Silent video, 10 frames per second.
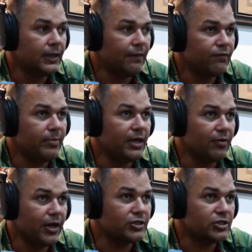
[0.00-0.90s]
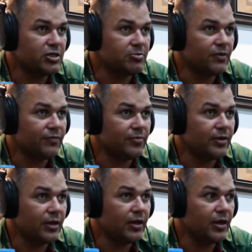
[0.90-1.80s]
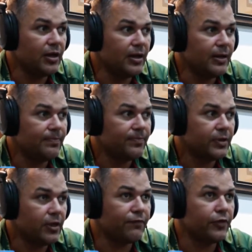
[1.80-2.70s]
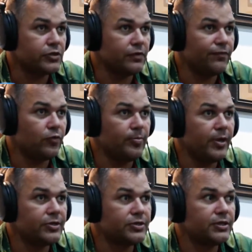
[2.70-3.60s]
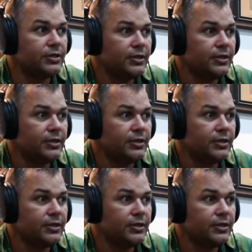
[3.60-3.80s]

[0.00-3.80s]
for me, relationships are you know, first and foremost, and